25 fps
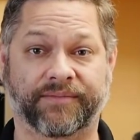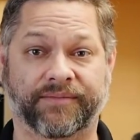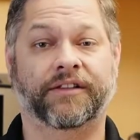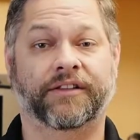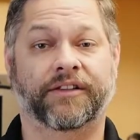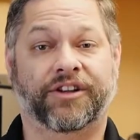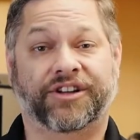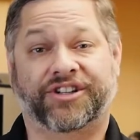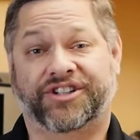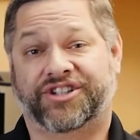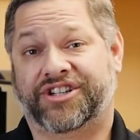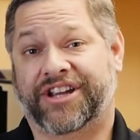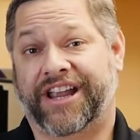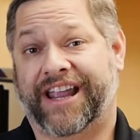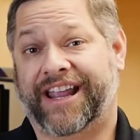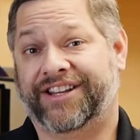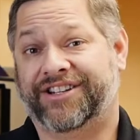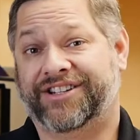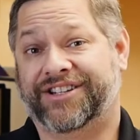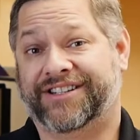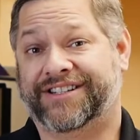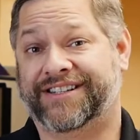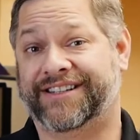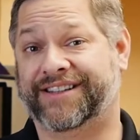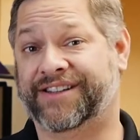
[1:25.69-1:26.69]
Look,
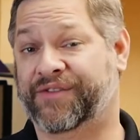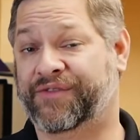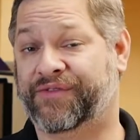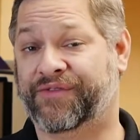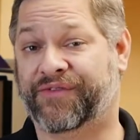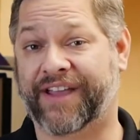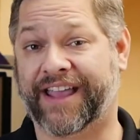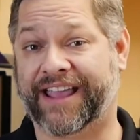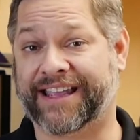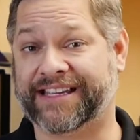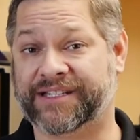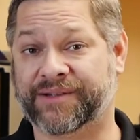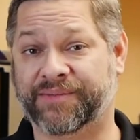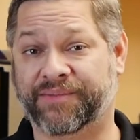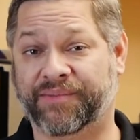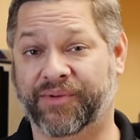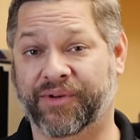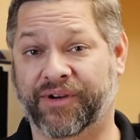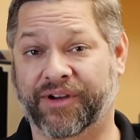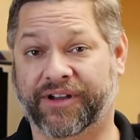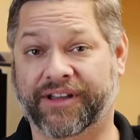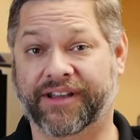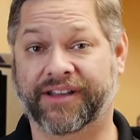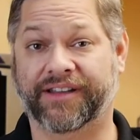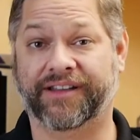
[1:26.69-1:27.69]
changes in the
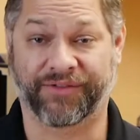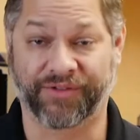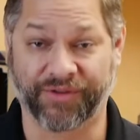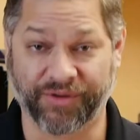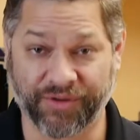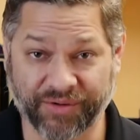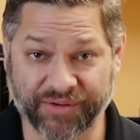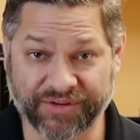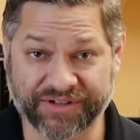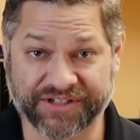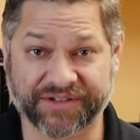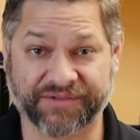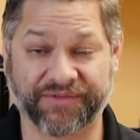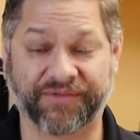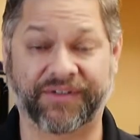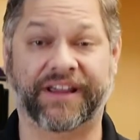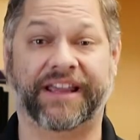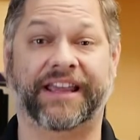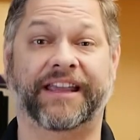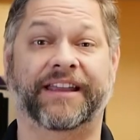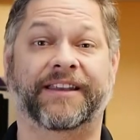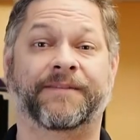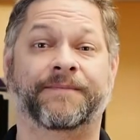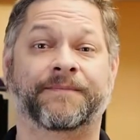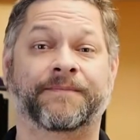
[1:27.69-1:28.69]
Facebook
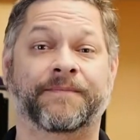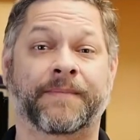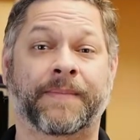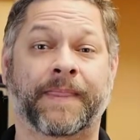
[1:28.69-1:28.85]
newsfeed